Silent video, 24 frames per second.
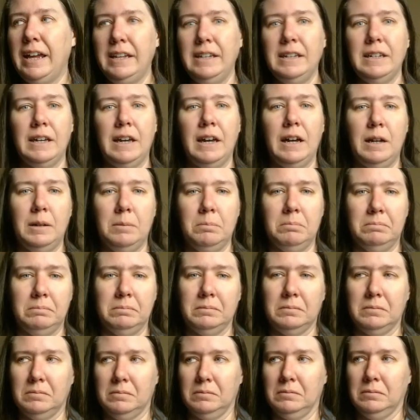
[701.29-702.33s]

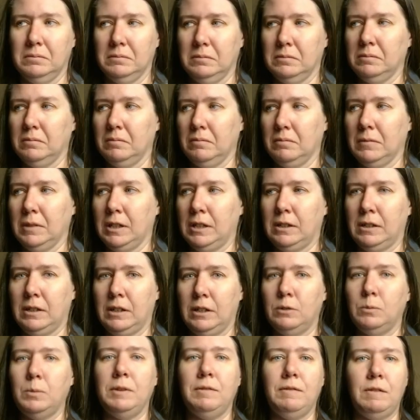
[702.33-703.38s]

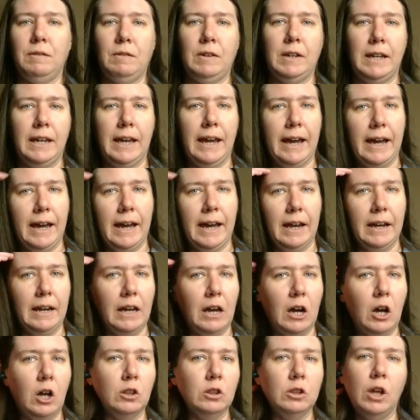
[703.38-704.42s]
Because we've even had
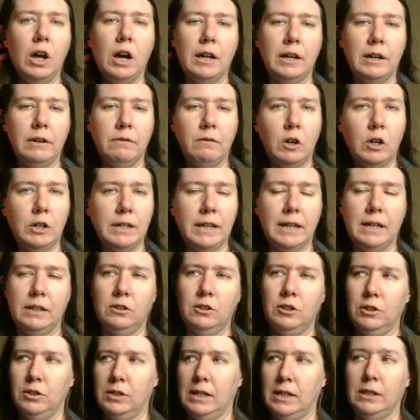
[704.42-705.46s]
a lot of our
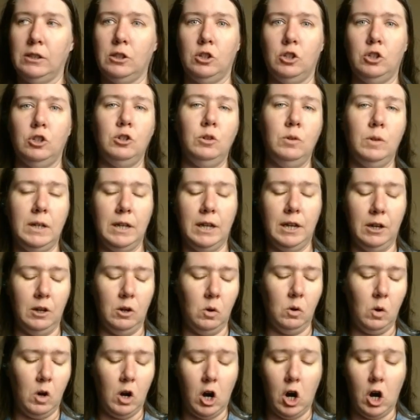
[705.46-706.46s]
dancers at the studio.